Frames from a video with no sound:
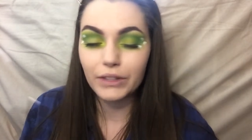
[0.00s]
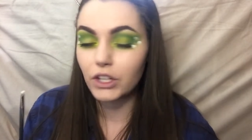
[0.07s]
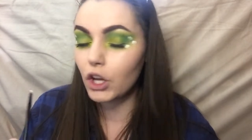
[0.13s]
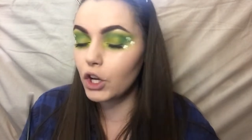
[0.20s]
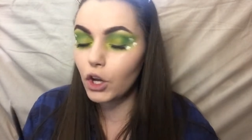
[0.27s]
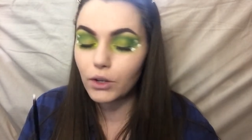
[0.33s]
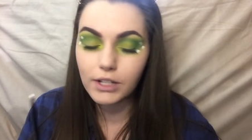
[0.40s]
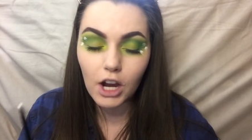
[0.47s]

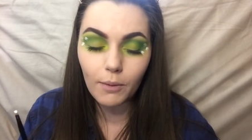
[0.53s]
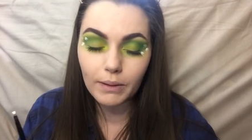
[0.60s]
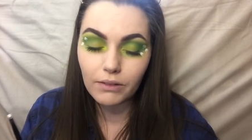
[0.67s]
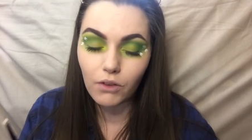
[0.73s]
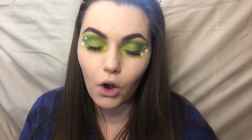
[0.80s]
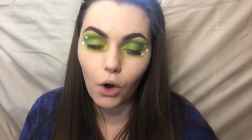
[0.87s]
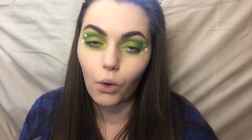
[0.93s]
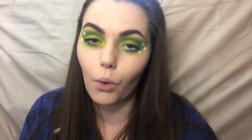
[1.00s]
Could go terribly
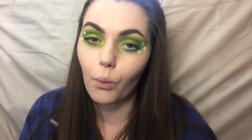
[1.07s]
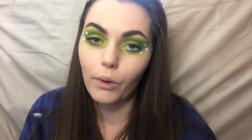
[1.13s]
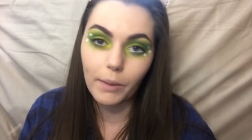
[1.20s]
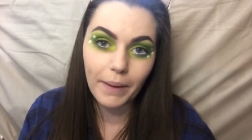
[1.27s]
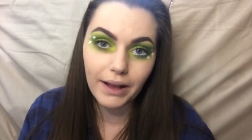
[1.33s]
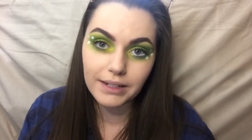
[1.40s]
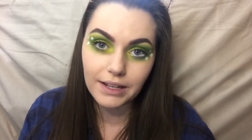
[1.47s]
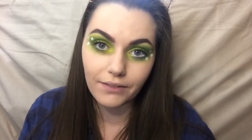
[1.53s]
wrong. We're
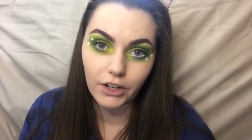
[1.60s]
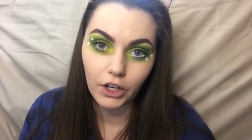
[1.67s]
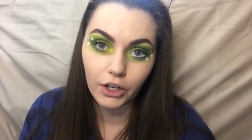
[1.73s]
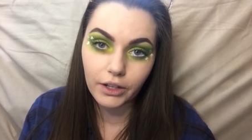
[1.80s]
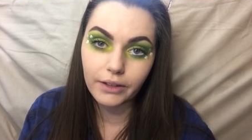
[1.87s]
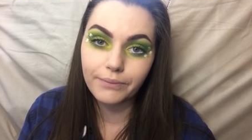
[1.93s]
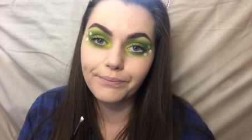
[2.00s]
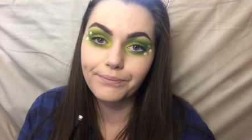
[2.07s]
about to have a
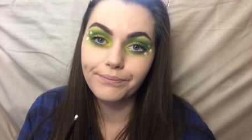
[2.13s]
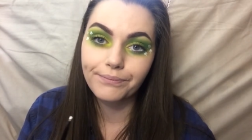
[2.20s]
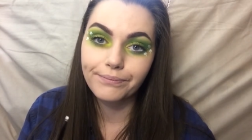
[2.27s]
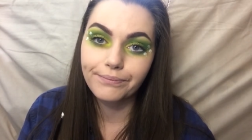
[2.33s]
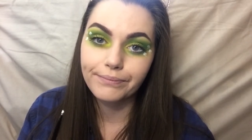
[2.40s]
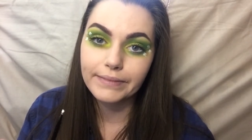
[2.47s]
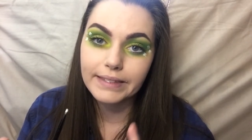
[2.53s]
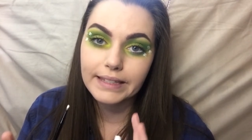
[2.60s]
look.
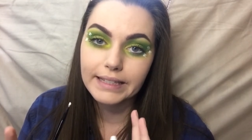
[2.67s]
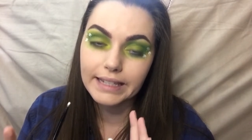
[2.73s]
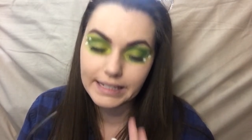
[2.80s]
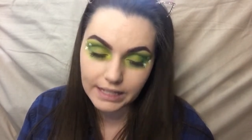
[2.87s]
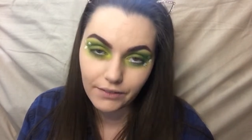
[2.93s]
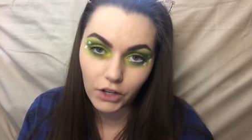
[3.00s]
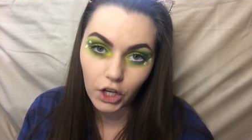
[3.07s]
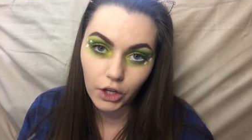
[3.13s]

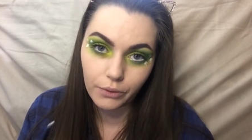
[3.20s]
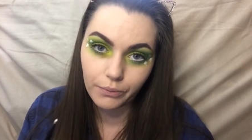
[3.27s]
Let's have a go.